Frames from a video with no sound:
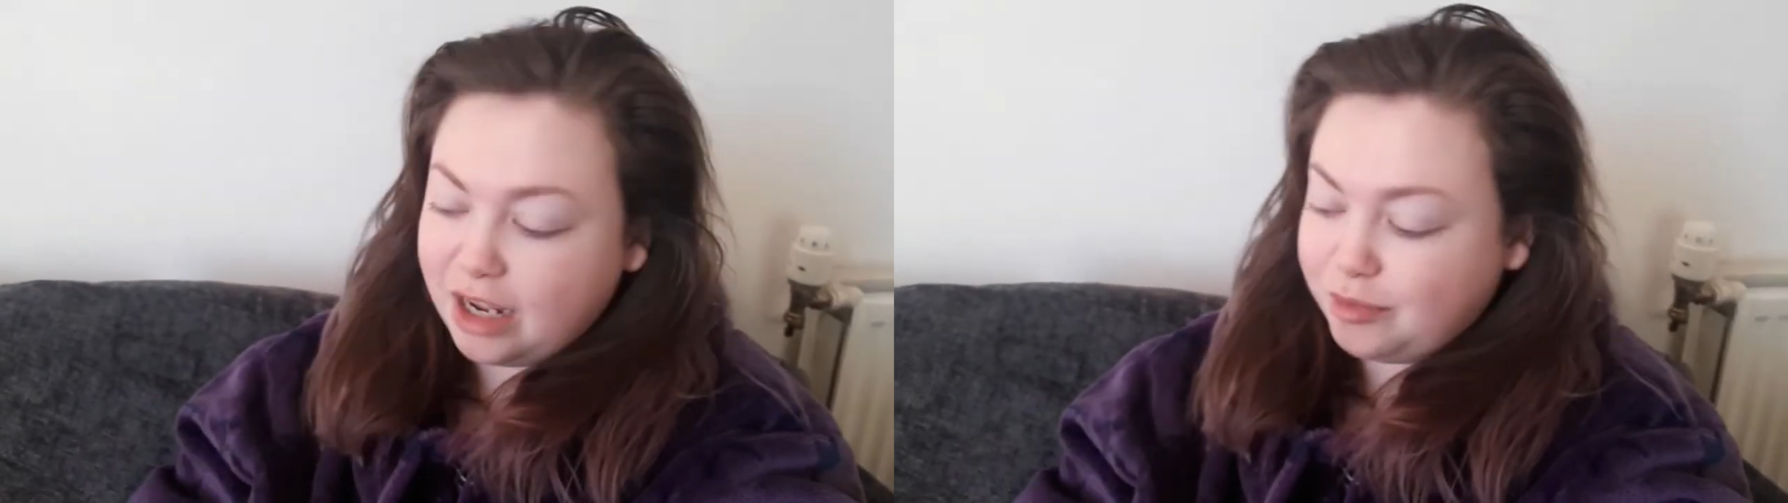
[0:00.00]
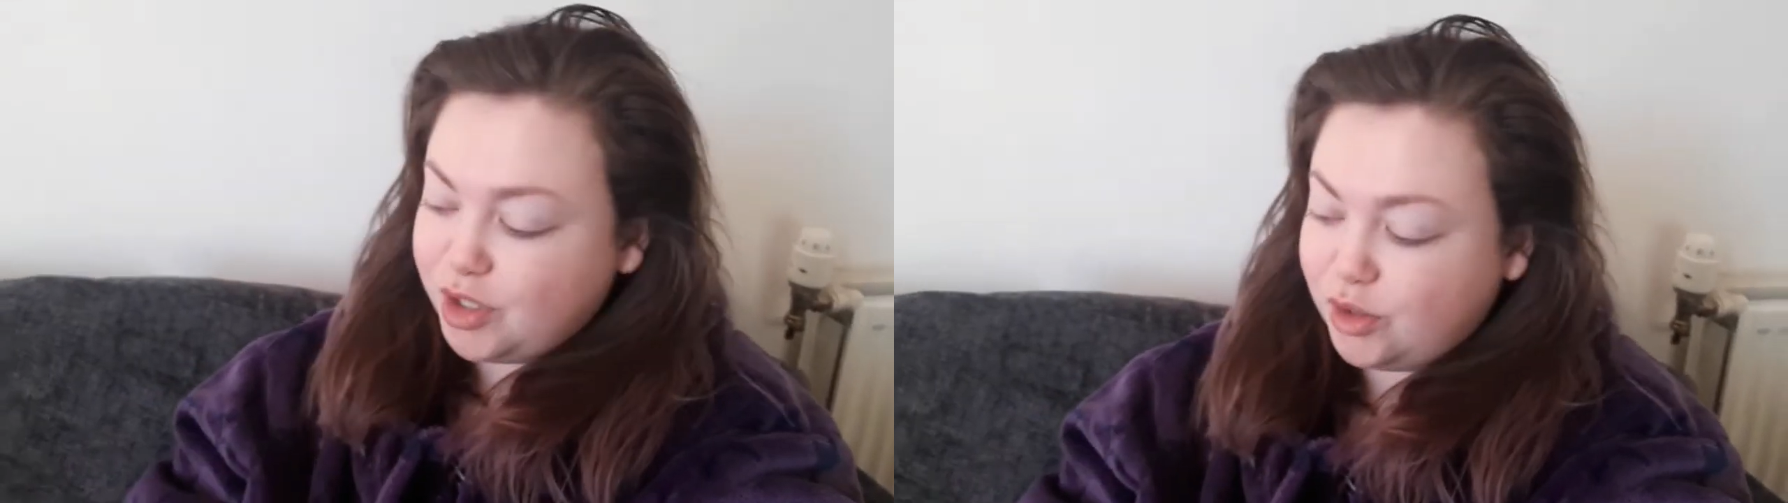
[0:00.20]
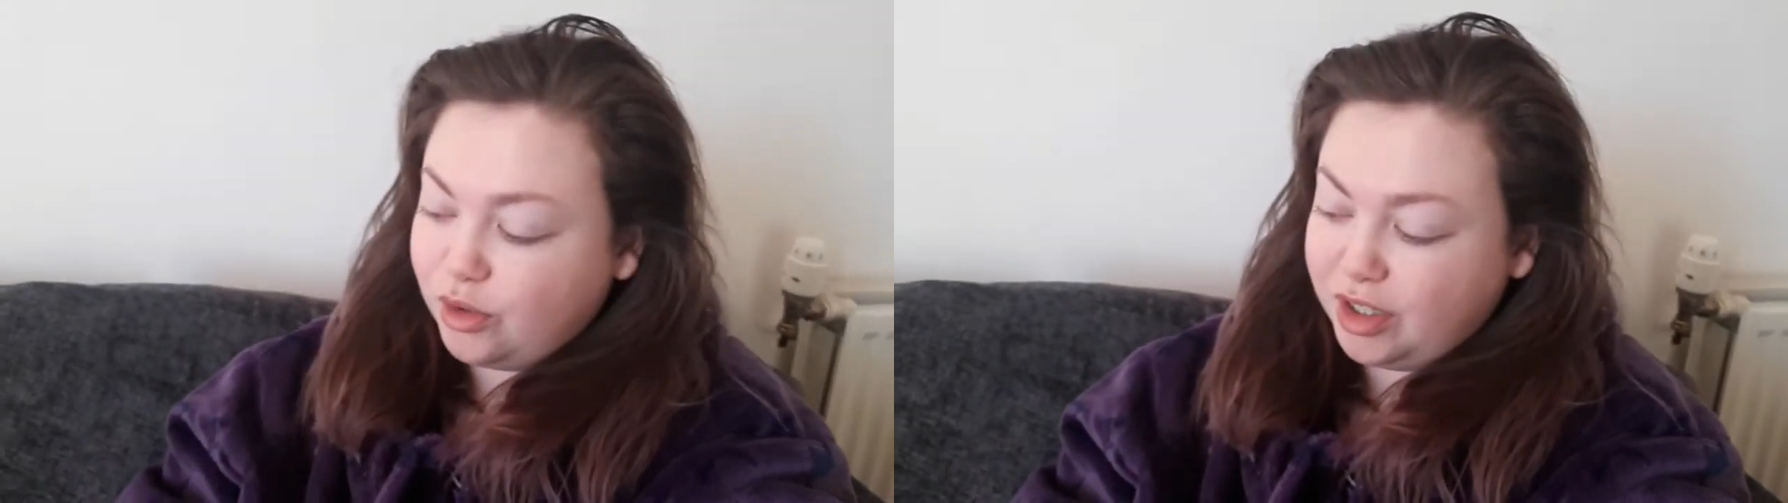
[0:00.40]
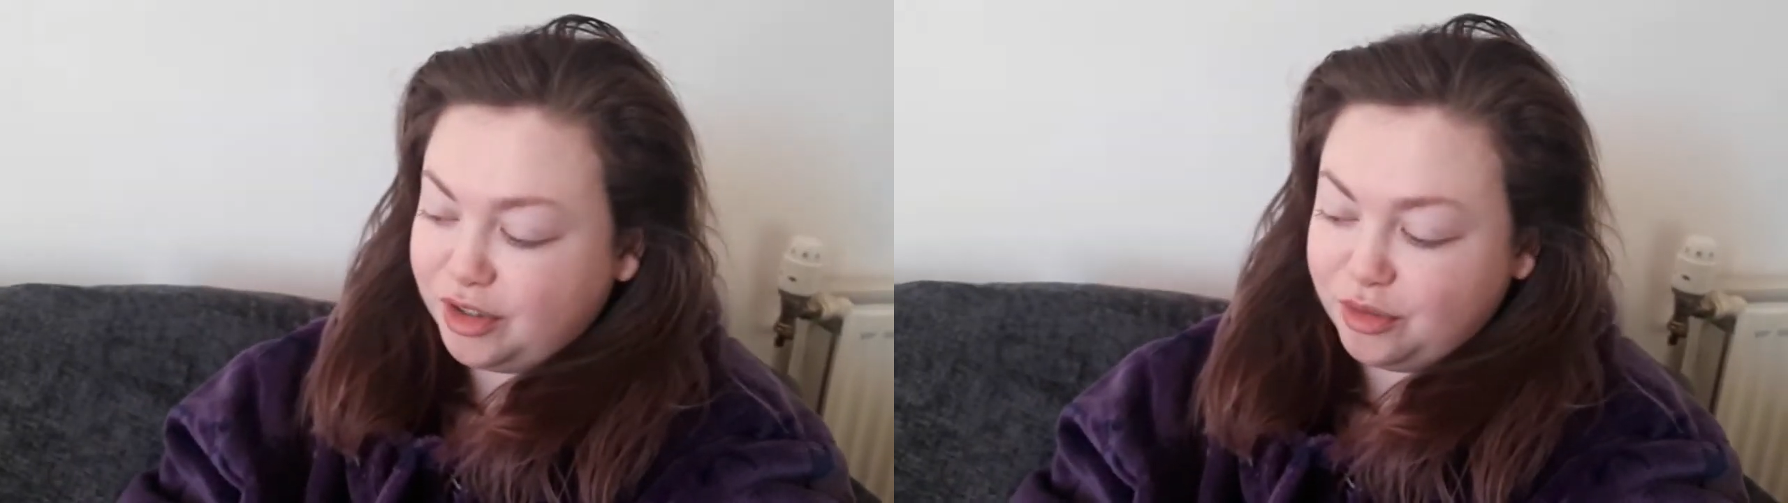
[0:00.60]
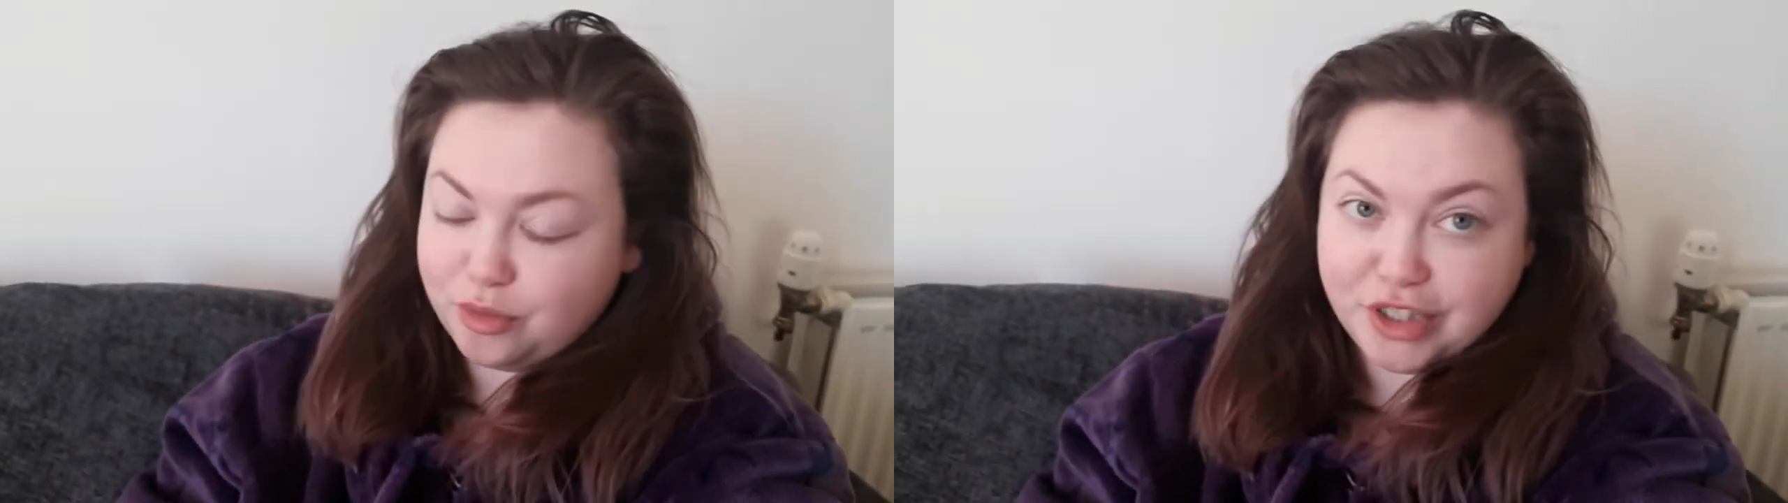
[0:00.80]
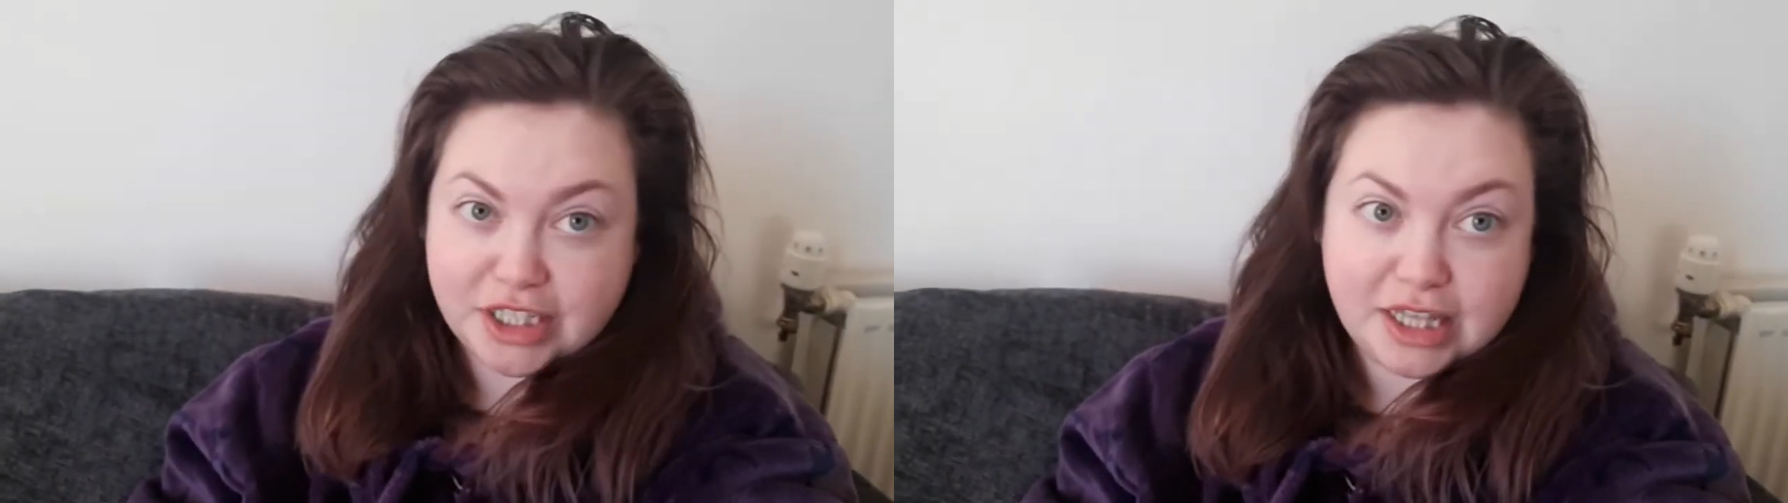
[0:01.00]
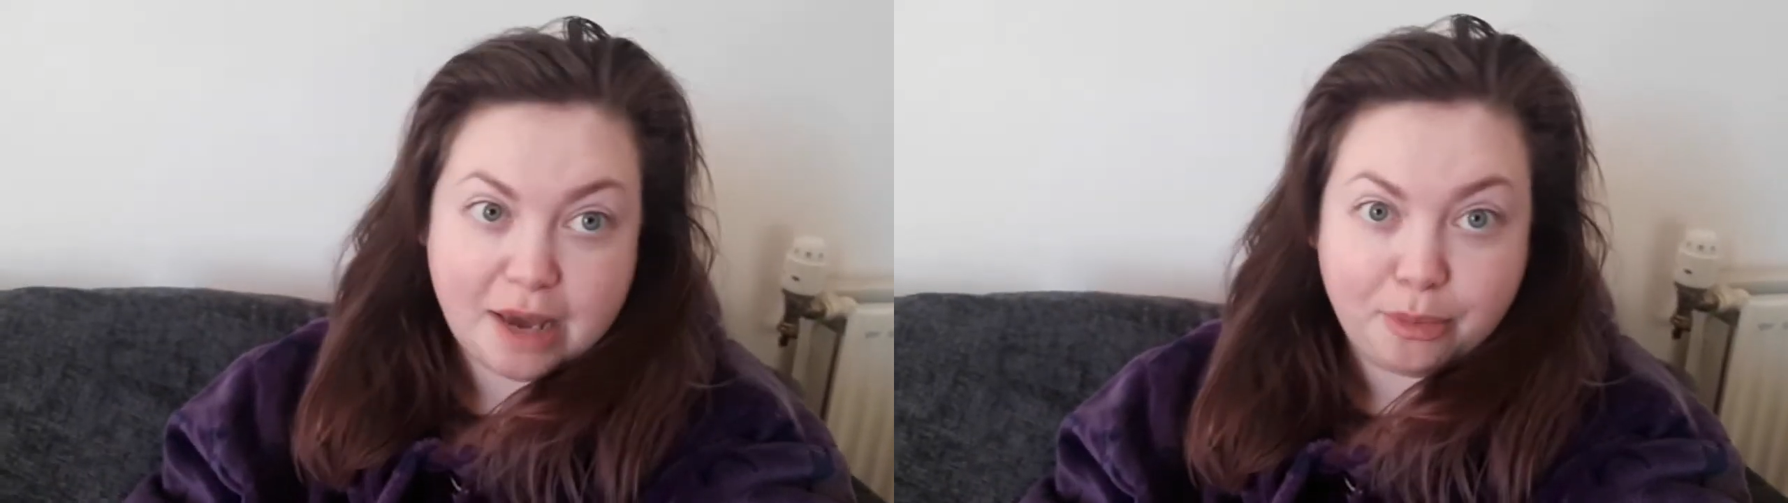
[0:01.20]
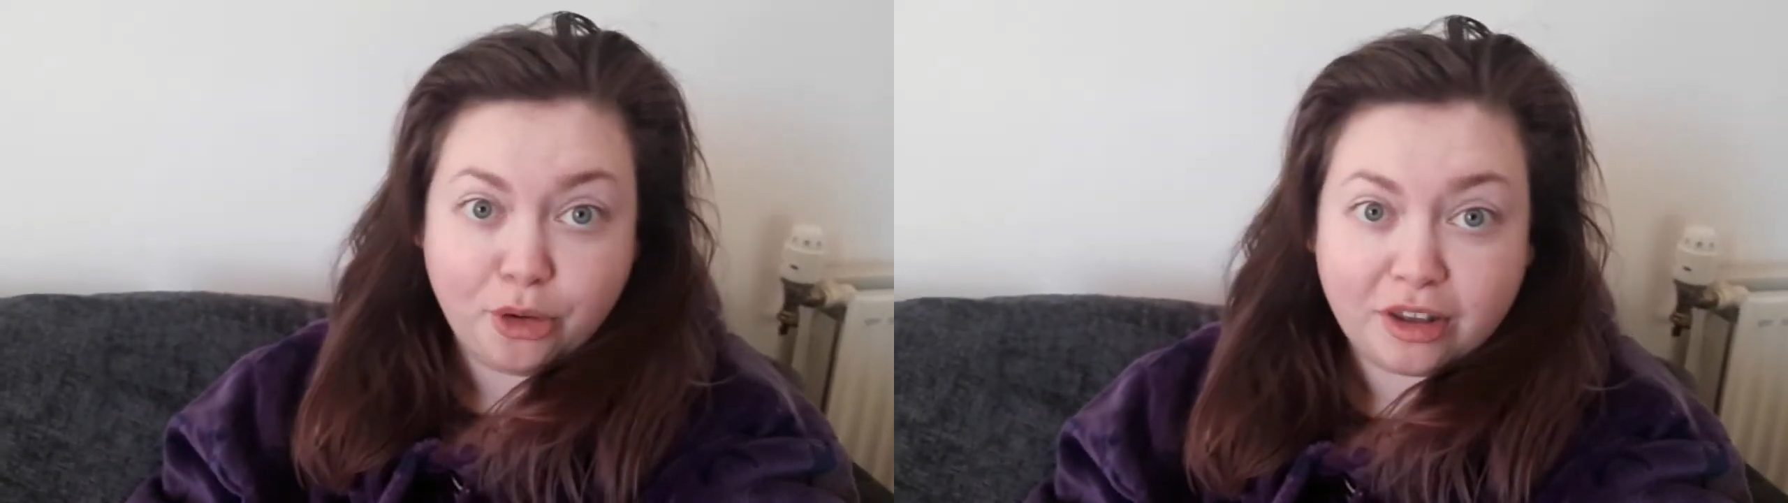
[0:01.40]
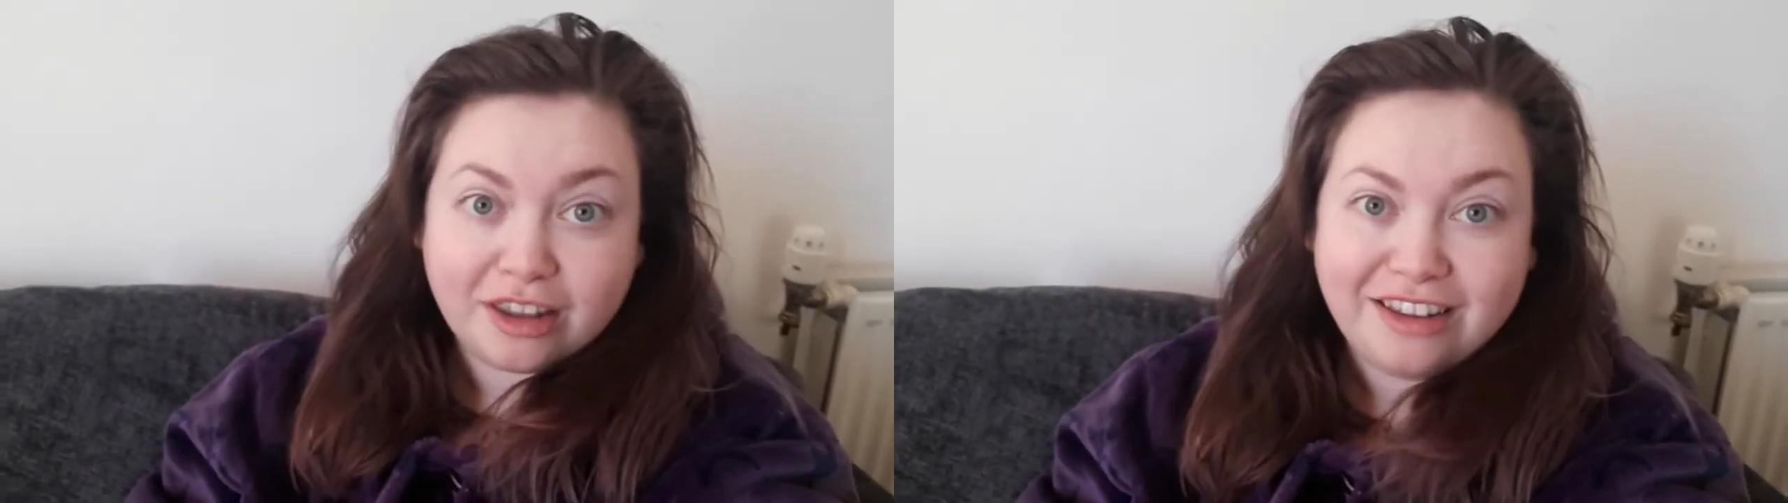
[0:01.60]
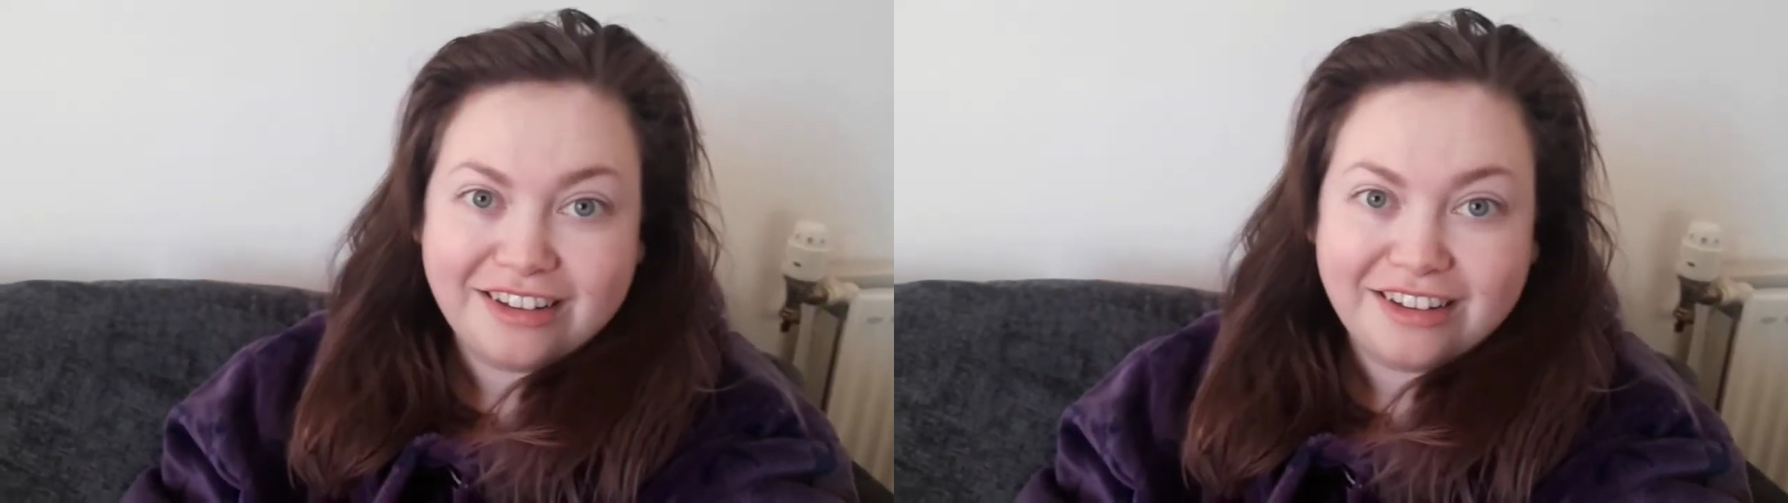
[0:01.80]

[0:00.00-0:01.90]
I'm just going to read that book,